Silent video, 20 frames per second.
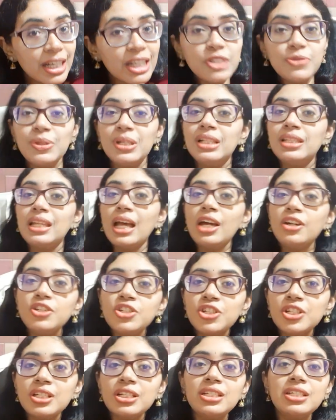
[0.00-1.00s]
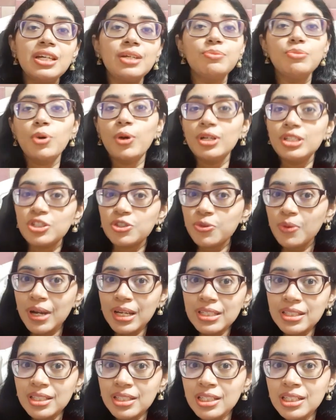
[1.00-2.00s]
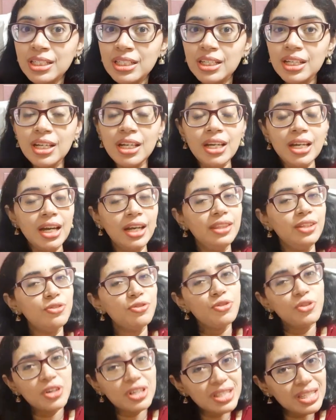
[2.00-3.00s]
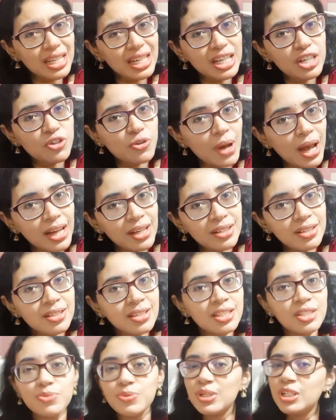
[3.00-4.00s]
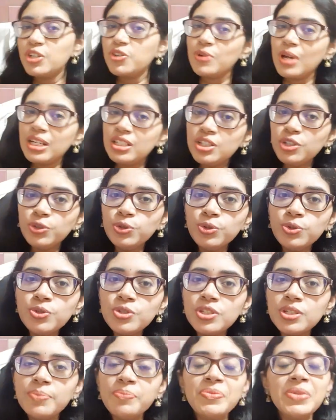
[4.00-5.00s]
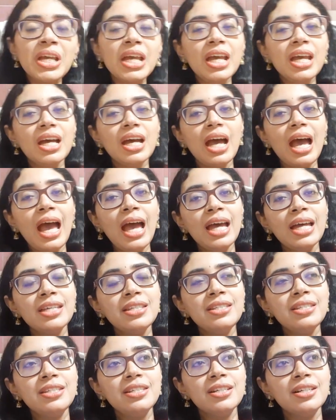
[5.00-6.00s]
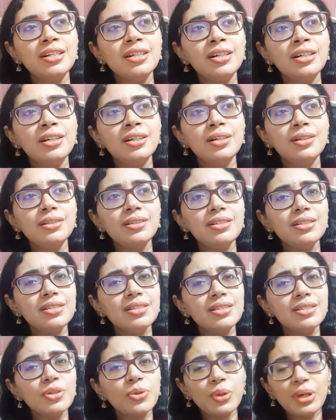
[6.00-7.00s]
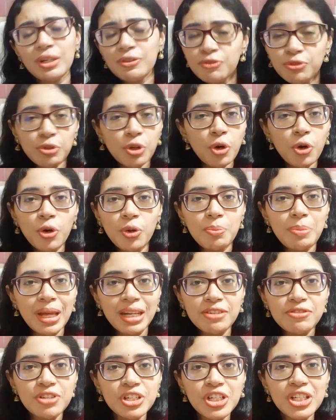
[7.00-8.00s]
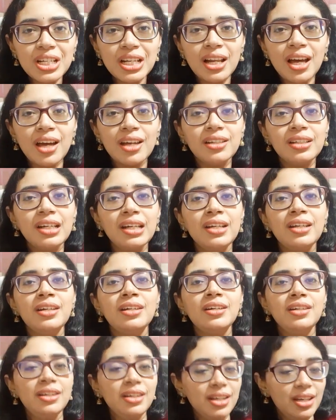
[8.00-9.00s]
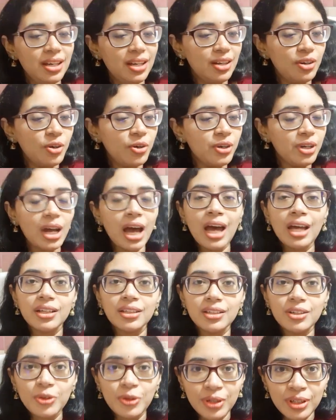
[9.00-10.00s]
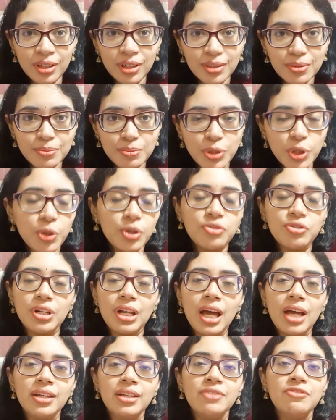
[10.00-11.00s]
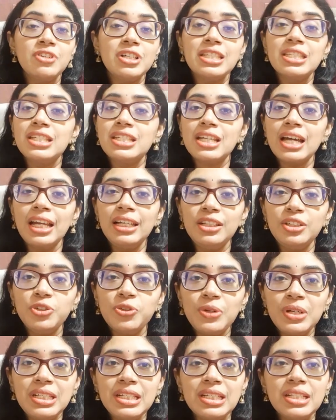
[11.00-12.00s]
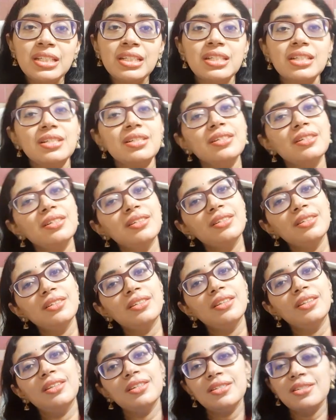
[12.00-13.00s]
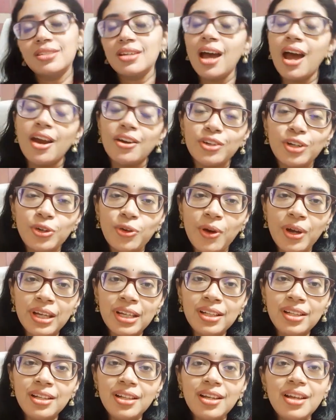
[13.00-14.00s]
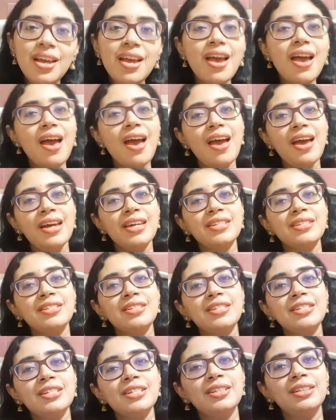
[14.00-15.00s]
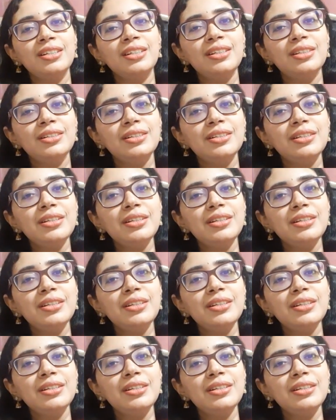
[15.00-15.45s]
it will nourish it and moisturize it. The frizzy dryness will reduce. And so if low beneficial or a beautiful and versatile ingredient, this argan oil. And